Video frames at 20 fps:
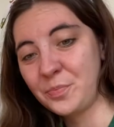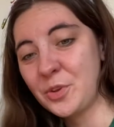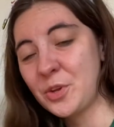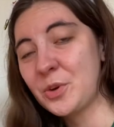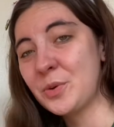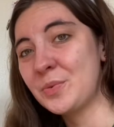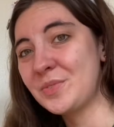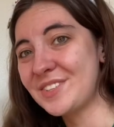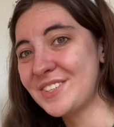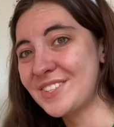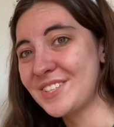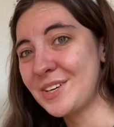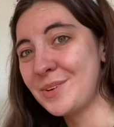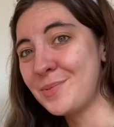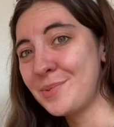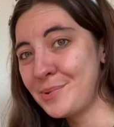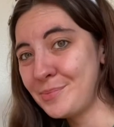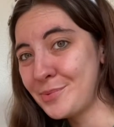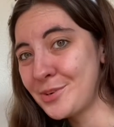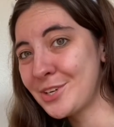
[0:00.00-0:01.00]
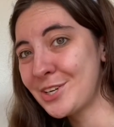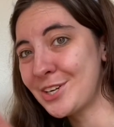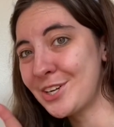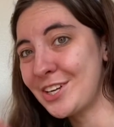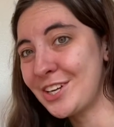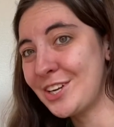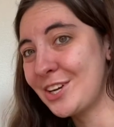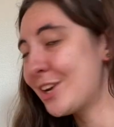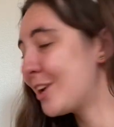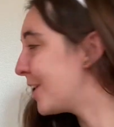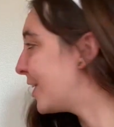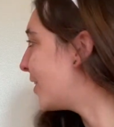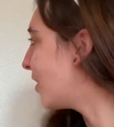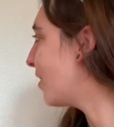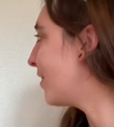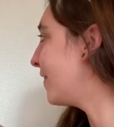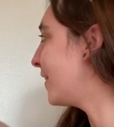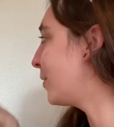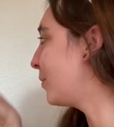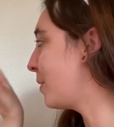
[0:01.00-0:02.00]
we'll see. One more cookie to go
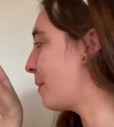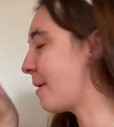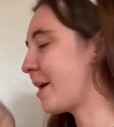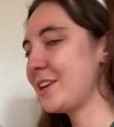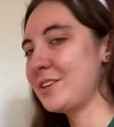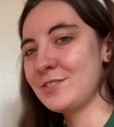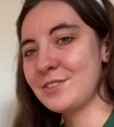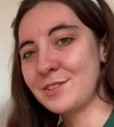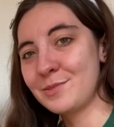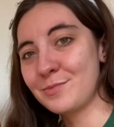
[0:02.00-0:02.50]
and then we might do some